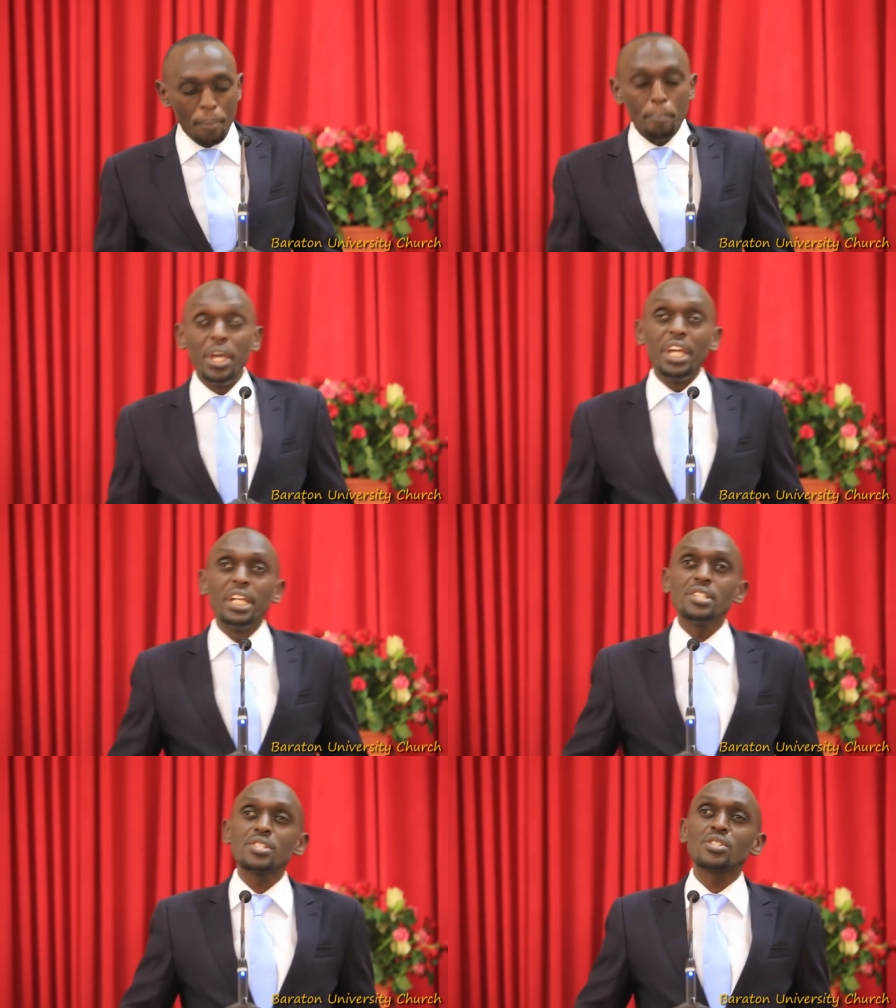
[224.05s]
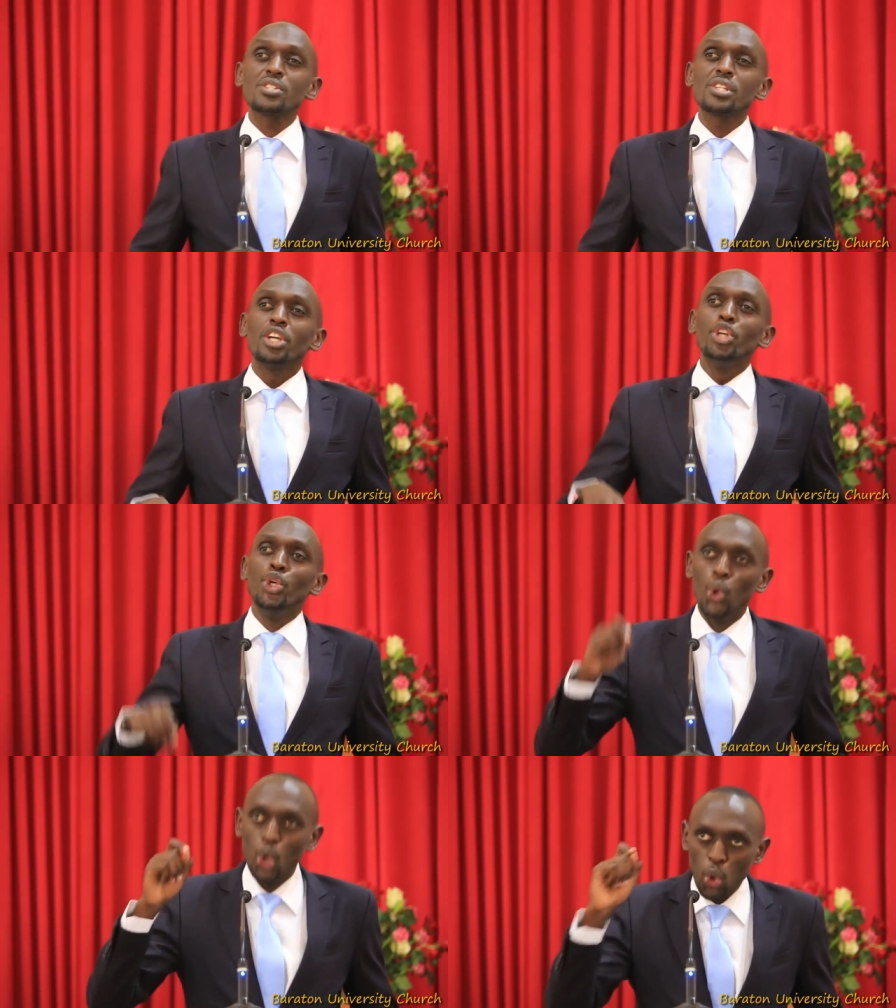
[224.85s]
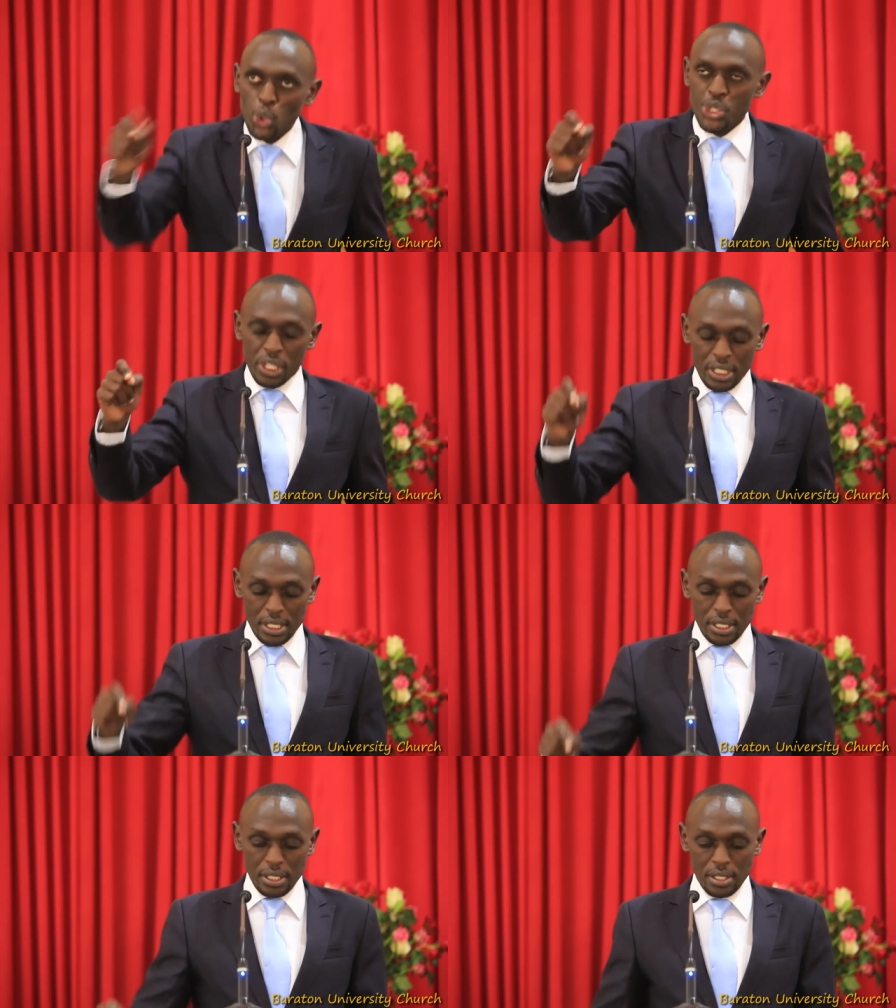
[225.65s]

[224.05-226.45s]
means you lose it.